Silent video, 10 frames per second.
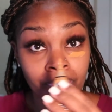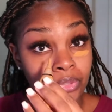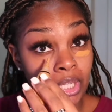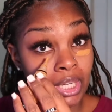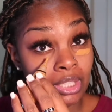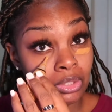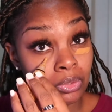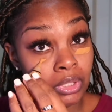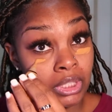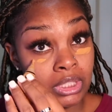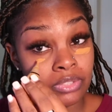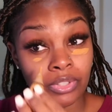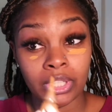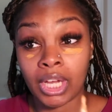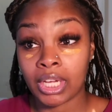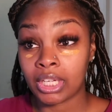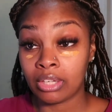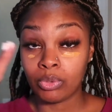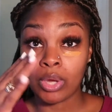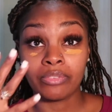And I do this for, like,
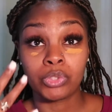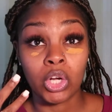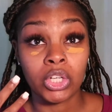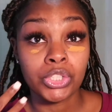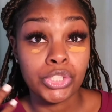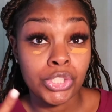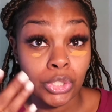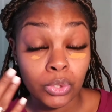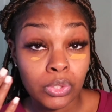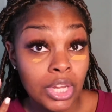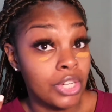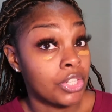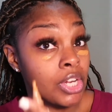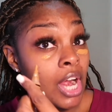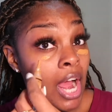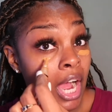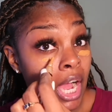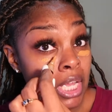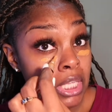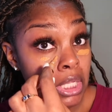if you have darker circles under your eyes,